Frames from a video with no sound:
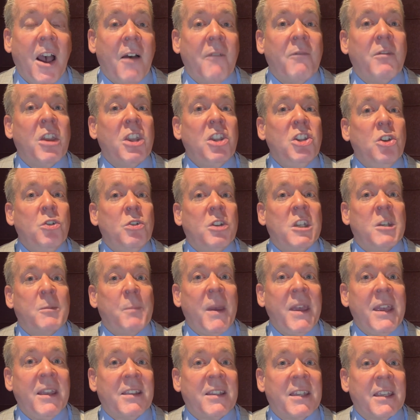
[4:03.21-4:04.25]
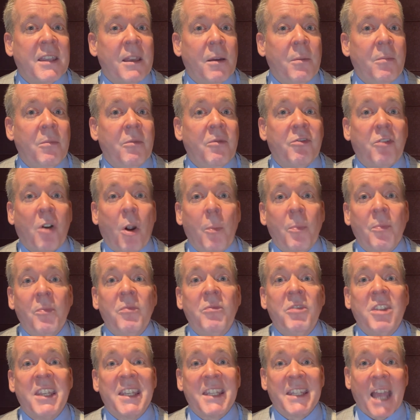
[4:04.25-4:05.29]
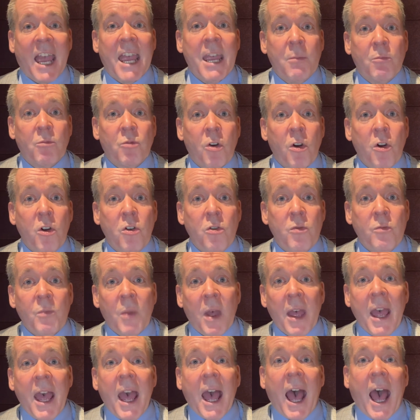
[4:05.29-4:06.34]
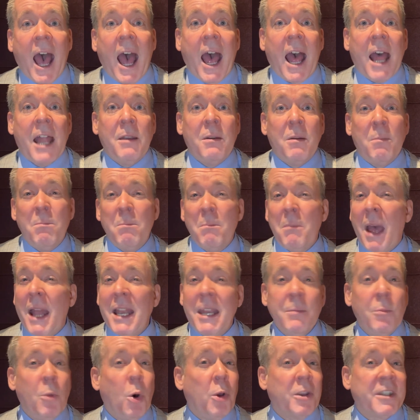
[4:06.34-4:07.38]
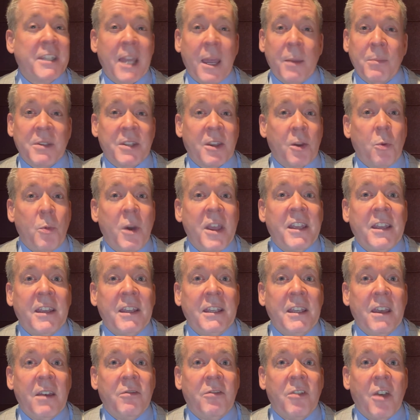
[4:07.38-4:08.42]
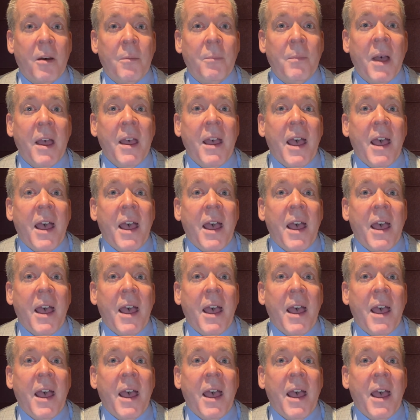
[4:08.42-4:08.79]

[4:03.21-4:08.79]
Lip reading: that you speak to them from the same room, and many more tips that we can give them.